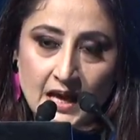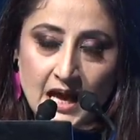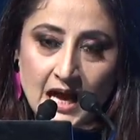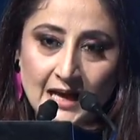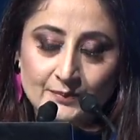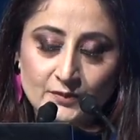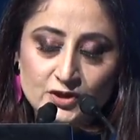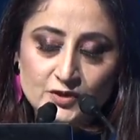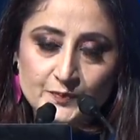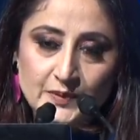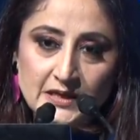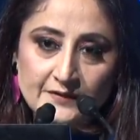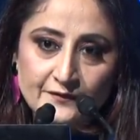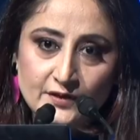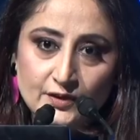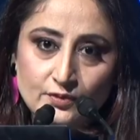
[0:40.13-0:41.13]
I'm going to play
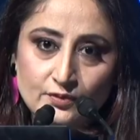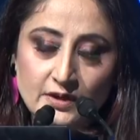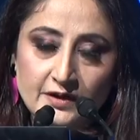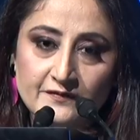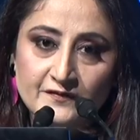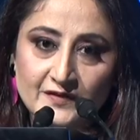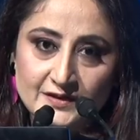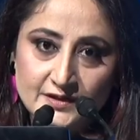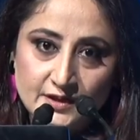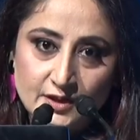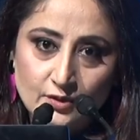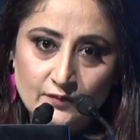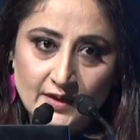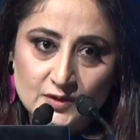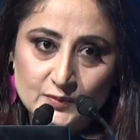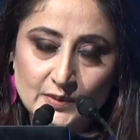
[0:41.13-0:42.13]
for you a video
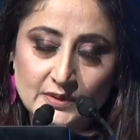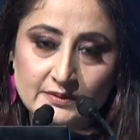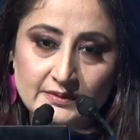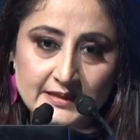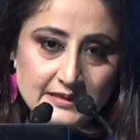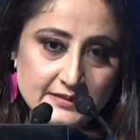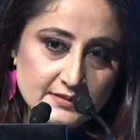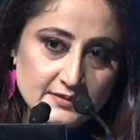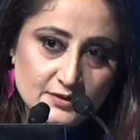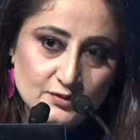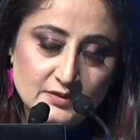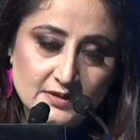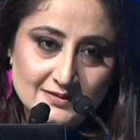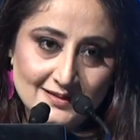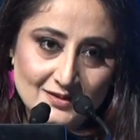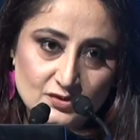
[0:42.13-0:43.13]
that will lead into the
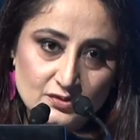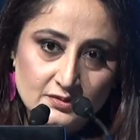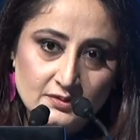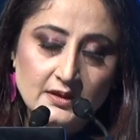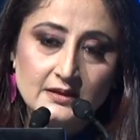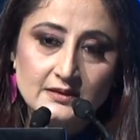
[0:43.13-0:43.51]
session.